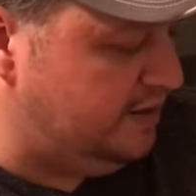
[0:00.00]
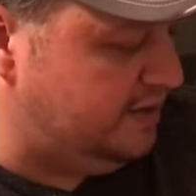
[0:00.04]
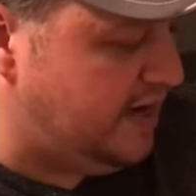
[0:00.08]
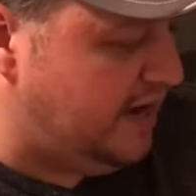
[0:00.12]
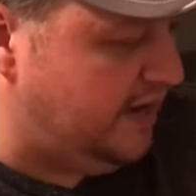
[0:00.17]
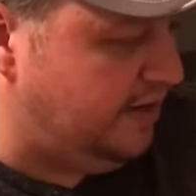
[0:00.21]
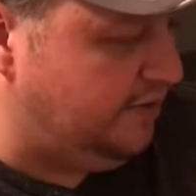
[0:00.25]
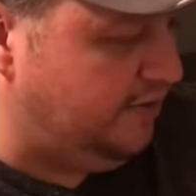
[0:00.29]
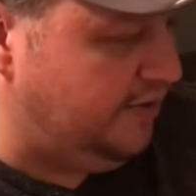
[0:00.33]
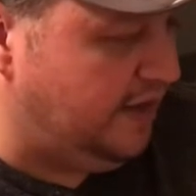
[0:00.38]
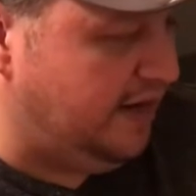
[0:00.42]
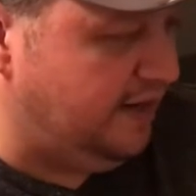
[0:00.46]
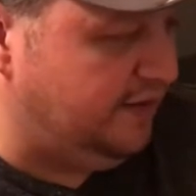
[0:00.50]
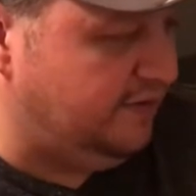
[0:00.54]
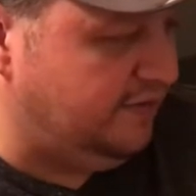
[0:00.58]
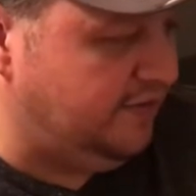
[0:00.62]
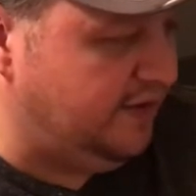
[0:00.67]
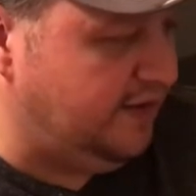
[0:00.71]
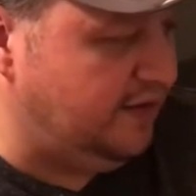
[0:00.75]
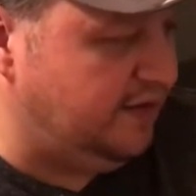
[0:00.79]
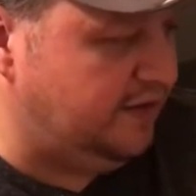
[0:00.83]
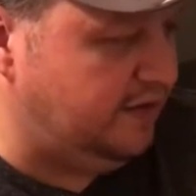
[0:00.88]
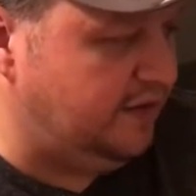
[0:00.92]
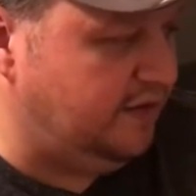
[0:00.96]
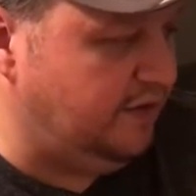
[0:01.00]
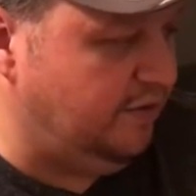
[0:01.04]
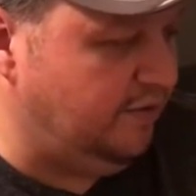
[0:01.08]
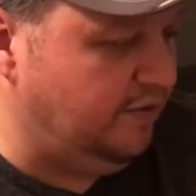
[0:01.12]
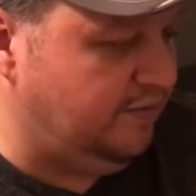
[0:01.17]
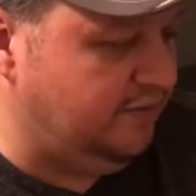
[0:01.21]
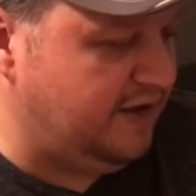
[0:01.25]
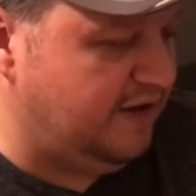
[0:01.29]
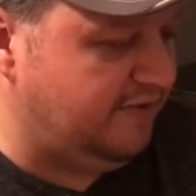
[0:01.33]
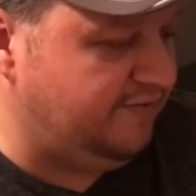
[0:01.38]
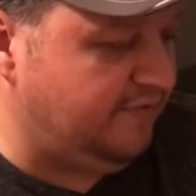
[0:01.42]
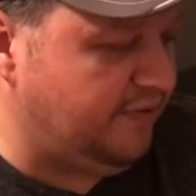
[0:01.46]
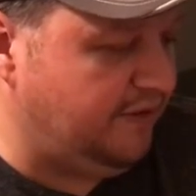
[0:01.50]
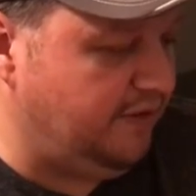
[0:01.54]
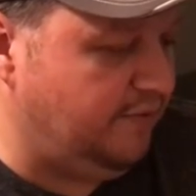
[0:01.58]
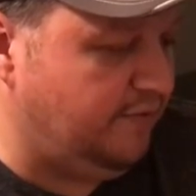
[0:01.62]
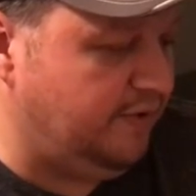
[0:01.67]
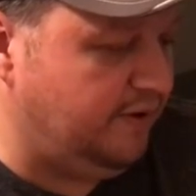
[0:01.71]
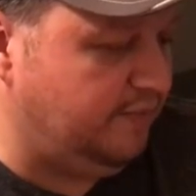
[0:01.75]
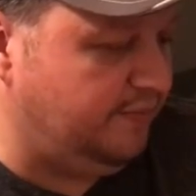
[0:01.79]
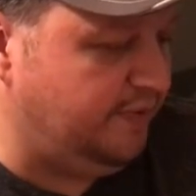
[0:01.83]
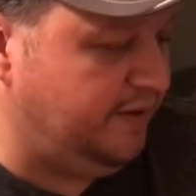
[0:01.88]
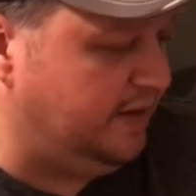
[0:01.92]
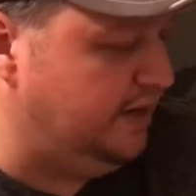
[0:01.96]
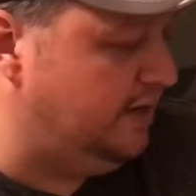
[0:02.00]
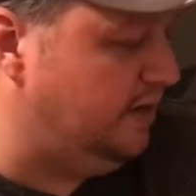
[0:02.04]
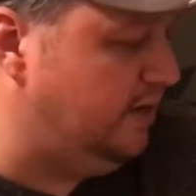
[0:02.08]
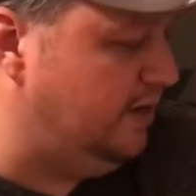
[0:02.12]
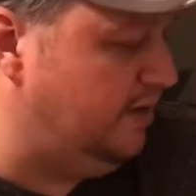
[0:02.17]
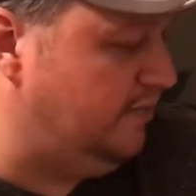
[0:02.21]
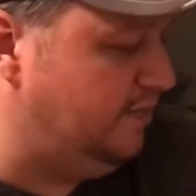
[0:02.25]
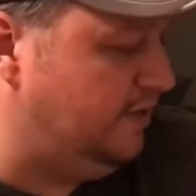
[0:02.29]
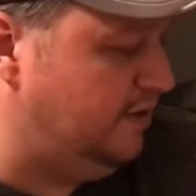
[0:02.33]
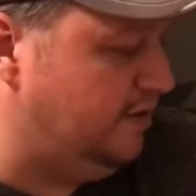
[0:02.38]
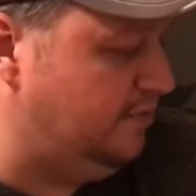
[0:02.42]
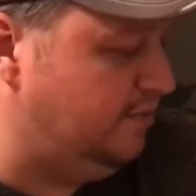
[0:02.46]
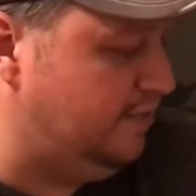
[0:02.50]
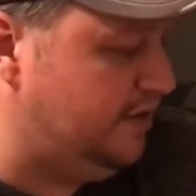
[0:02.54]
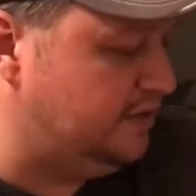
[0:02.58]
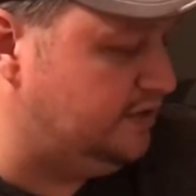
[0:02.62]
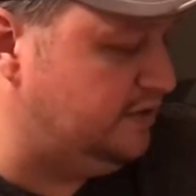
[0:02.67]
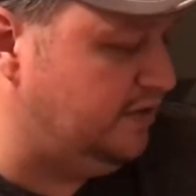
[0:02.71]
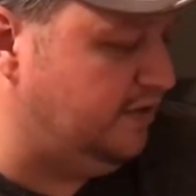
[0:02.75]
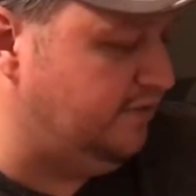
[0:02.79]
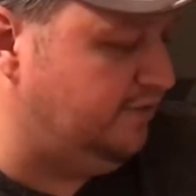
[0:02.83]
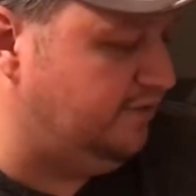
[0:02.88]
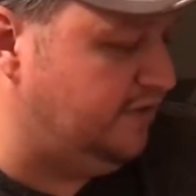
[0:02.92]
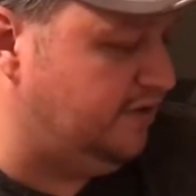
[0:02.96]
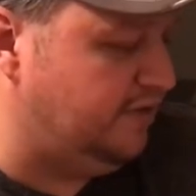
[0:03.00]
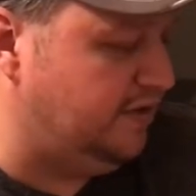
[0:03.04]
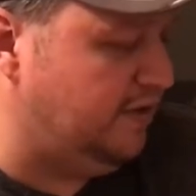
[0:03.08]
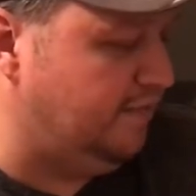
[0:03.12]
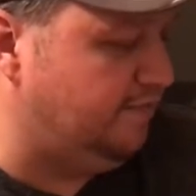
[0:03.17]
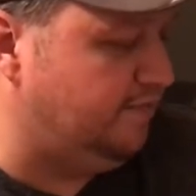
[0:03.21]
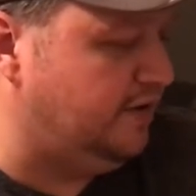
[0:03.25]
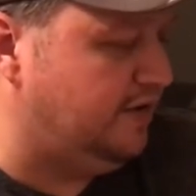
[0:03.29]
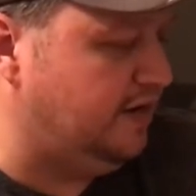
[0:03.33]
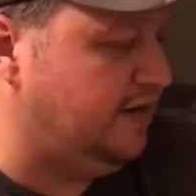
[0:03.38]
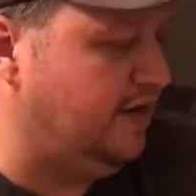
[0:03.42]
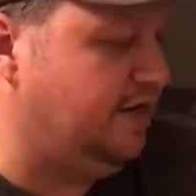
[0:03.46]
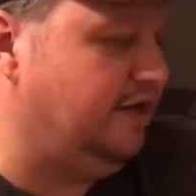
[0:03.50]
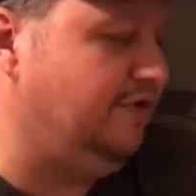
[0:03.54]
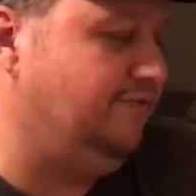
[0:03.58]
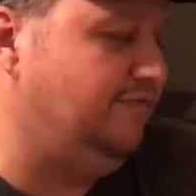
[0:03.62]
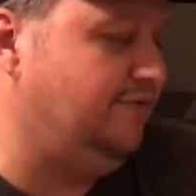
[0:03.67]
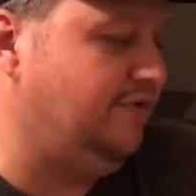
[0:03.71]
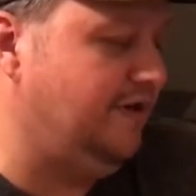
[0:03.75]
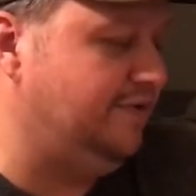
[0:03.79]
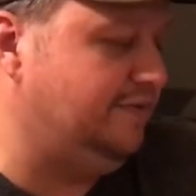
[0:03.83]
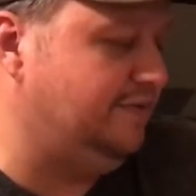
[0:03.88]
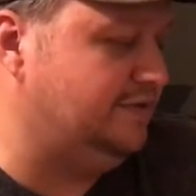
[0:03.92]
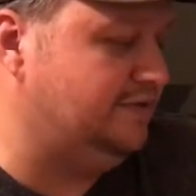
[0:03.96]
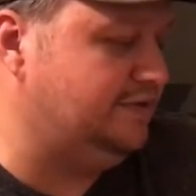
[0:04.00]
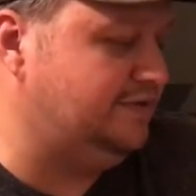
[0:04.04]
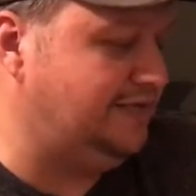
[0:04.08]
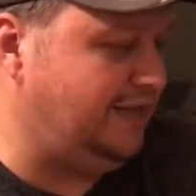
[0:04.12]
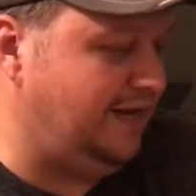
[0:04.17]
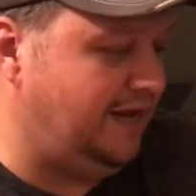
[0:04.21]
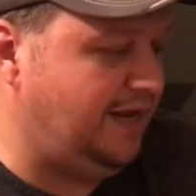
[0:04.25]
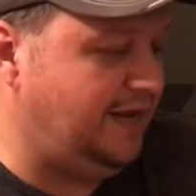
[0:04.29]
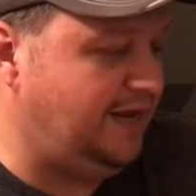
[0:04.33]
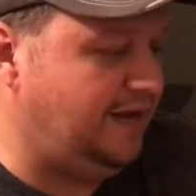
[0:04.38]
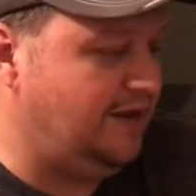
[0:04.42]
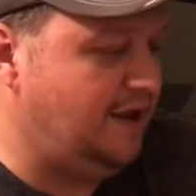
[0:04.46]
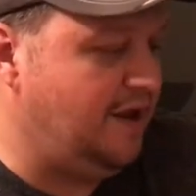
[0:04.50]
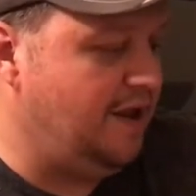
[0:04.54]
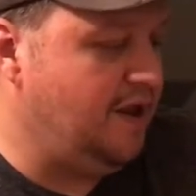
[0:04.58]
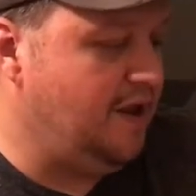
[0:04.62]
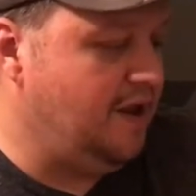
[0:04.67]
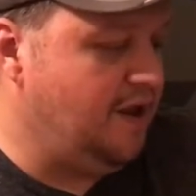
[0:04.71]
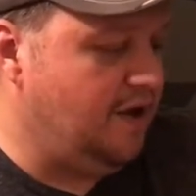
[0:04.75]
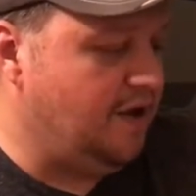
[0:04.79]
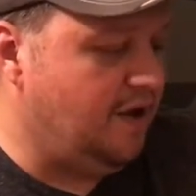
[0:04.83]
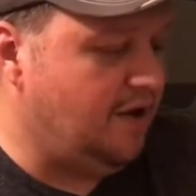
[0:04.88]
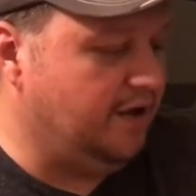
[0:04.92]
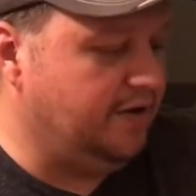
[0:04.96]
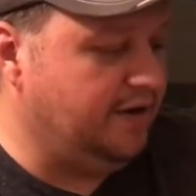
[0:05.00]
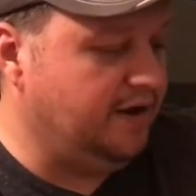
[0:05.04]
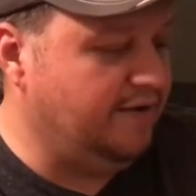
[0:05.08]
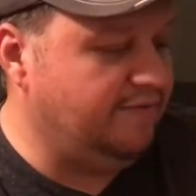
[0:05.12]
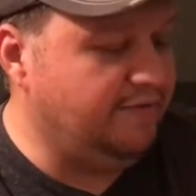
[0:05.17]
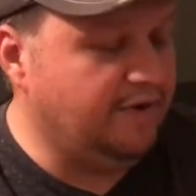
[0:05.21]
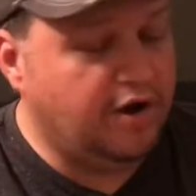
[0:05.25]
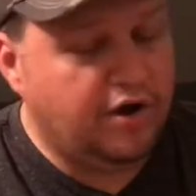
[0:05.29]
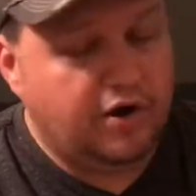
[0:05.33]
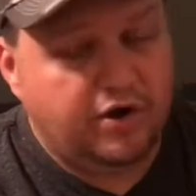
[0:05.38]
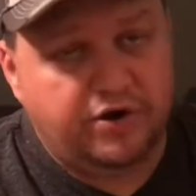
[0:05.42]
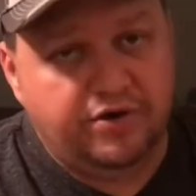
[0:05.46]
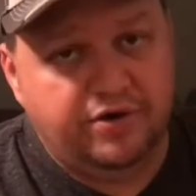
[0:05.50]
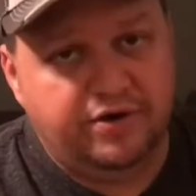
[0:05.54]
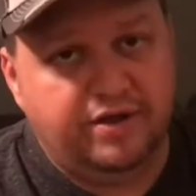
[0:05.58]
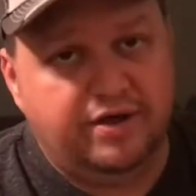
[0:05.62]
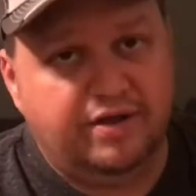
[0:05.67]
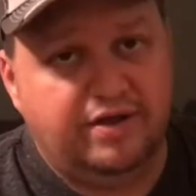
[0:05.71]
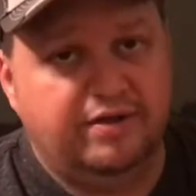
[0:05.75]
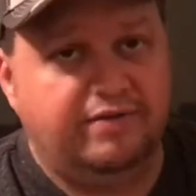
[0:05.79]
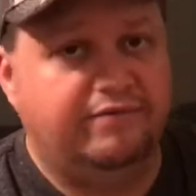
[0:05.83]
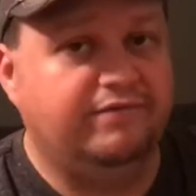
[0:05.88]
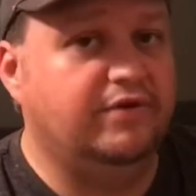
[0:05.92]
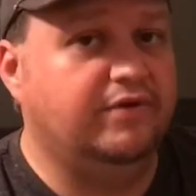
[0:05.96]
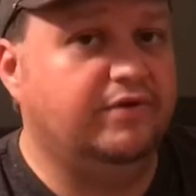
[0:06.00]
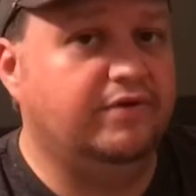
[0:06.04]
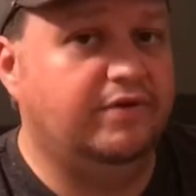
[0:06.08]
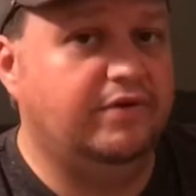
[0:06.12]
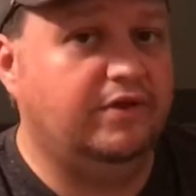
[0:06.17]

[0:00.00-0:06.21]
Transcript: a title like this, you definitely want to pick it up, especially if it's something that you've never seen or never heard of.